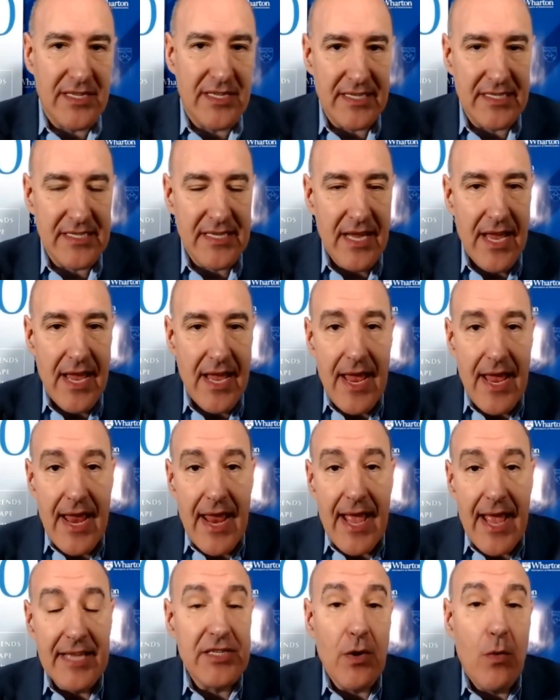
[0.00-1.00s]
cities.
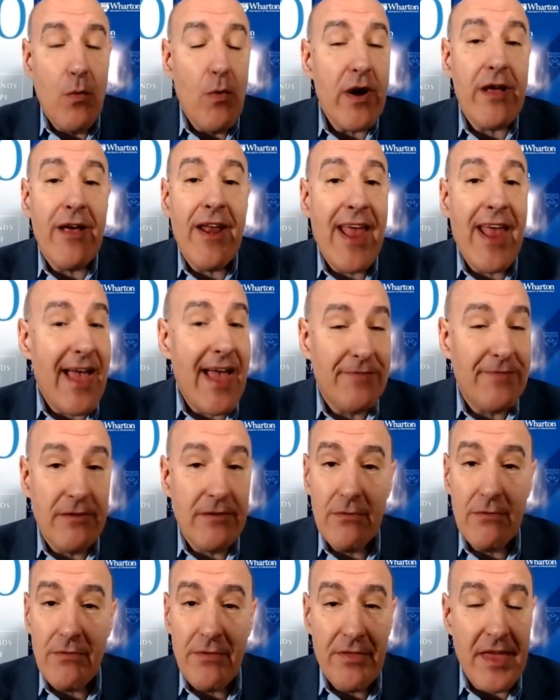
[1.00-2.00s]
And so we're going to have
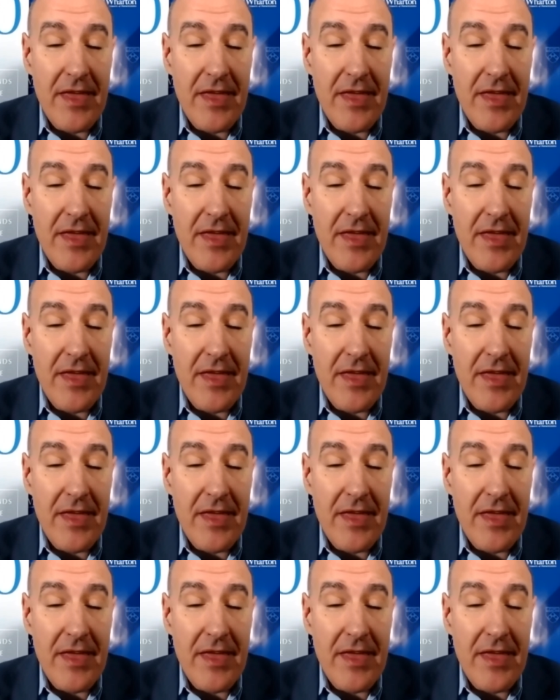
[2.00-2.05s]
to